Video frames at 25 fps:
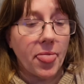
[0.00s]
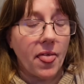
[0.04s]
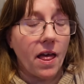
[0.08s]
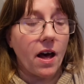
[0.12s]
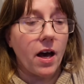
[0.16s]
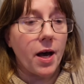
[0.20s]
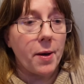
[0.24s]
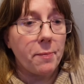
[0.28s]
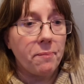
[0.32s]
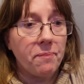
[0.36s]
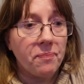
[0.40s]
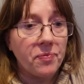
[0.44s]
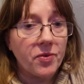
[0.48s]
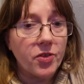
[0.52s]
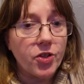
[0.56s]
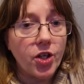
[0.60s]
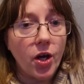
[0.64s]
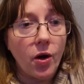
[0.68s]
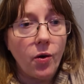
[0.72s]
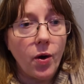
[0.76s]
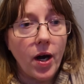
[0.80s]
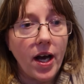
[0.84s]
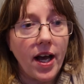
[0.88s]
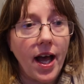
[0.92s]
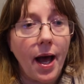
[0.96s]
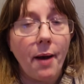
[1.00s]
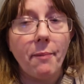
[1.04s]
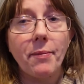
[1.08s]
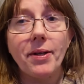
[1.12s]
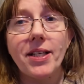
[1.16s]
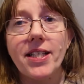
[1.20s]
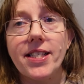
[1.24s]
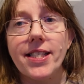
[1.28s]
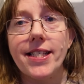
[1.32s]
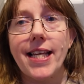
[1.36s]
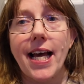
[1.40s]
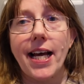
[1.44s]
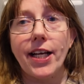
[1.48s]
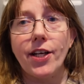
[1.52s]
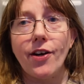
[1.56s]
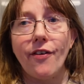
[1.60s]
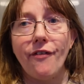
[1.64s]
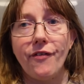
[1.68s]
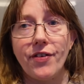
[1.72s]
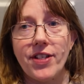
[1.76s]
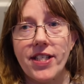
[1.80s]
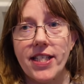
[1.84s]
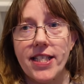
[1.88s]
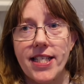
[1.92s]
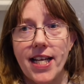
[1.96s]
So I'm going to sign off
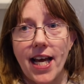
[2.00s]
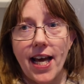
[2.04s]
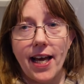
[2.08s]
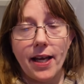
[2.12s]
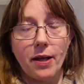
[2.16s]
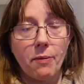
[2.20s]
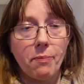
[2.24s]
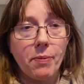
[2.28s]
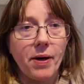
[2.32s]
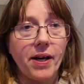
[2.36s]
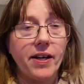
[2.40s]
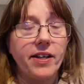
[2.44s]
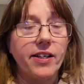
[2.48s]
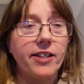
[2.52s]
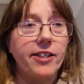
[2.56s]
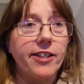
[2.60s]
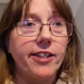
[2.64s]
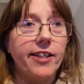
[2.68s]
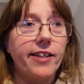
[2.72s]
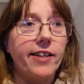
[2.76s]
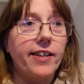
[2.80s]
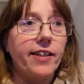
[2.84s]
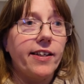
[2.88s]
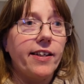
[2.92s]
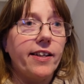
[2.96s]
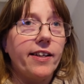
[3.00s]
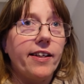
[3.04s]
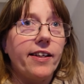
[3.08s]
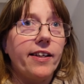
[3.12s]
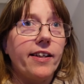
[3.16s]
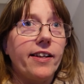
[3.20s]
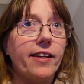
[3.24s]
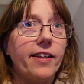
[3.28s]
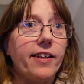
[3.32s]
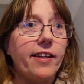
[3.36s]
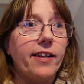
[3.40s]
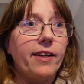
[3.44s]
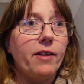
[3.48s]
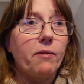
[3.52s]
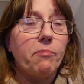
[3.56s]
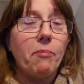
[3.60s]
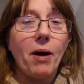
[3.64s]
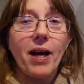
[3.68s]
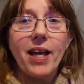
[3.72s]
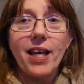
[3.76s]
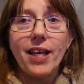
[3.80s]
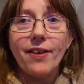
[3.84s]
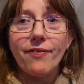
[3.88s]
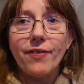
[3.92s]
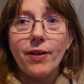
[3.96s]
for today, but
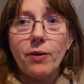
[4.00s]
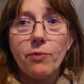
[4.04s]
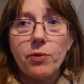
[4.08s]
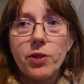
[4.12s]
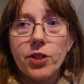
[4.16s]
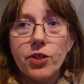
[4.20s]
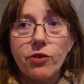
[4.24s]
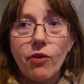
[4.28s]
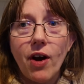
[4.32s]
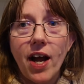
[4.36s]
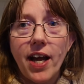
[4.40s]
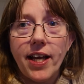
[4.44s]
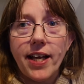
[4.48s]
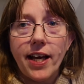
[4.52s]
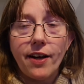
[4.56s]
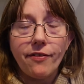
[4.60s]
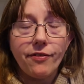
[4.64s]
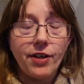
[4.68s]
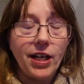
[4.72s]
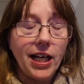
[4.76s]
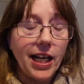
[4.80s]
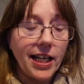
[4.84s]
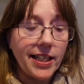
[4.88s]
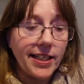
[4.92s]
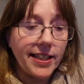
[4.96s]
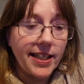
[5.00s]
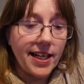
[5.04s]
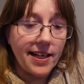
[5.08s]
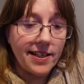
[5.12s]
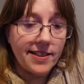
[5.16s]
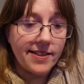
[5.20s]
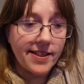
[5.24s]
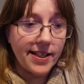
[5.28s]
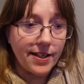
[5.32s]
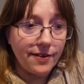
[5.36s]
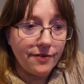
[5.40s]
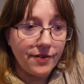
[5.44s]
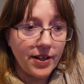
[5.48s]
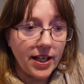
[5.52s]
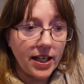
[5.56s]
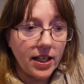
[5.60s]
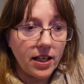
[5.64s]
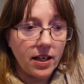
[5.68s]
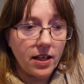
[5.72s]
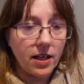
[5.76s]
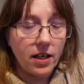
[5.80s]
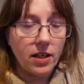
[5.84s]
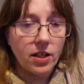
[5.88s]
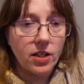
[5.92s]
my evening was great. I really had a nice evening.